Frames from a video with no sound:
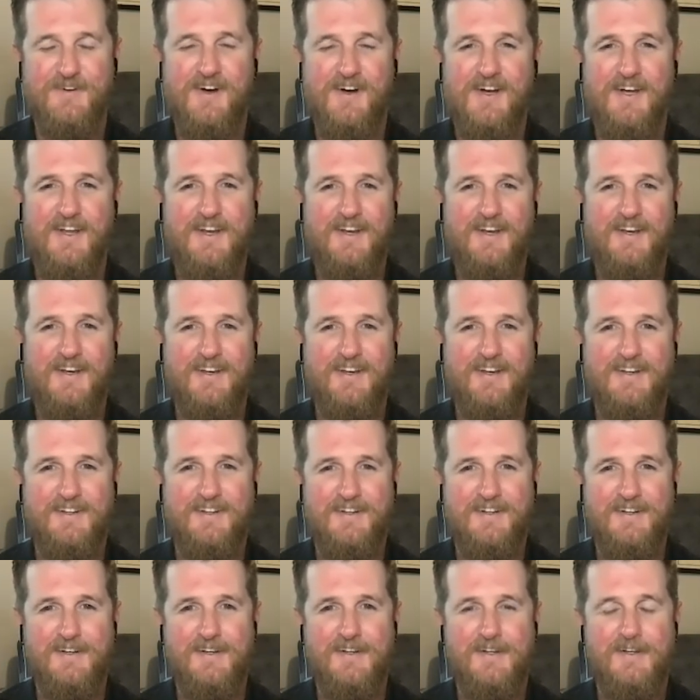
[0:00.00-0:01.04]

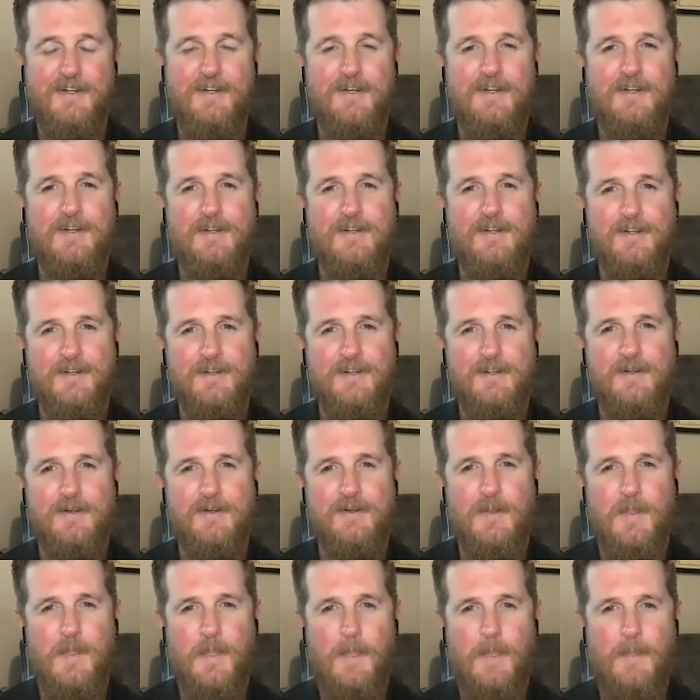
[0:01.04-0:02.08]

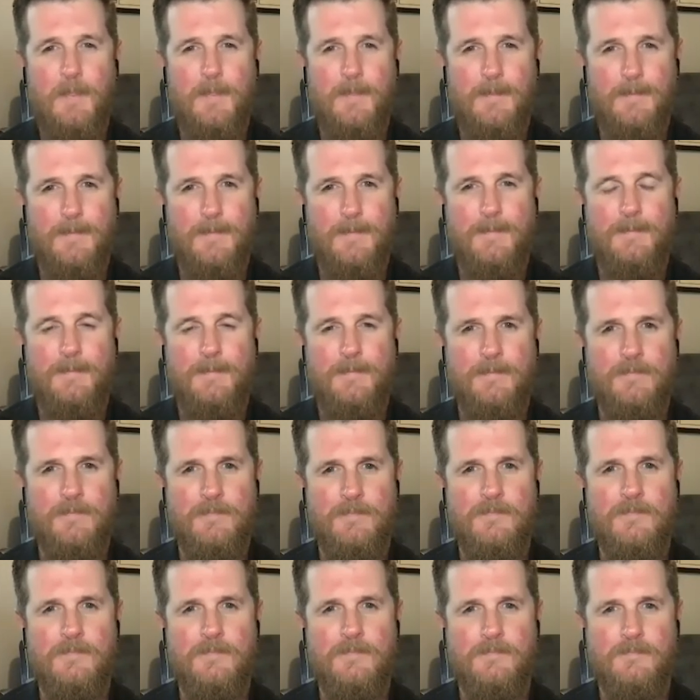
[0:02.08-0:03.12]

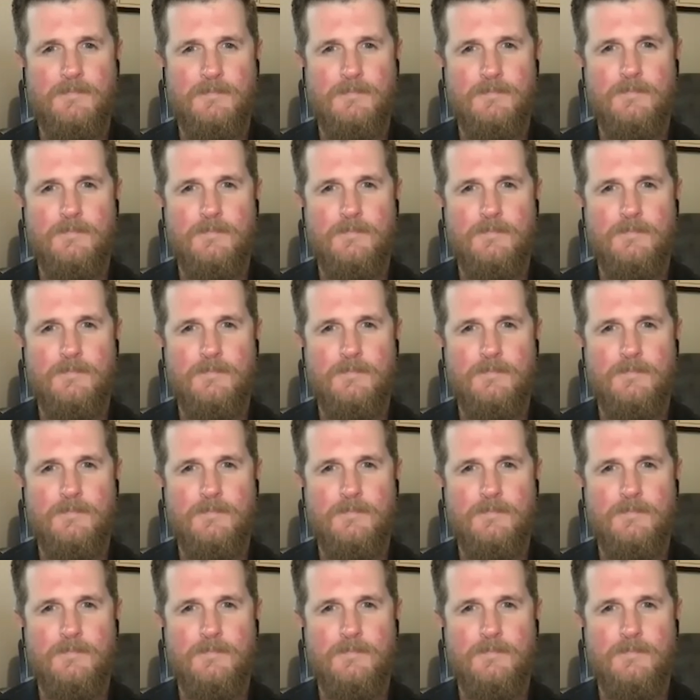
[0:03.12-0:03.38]
This person isn't speaking.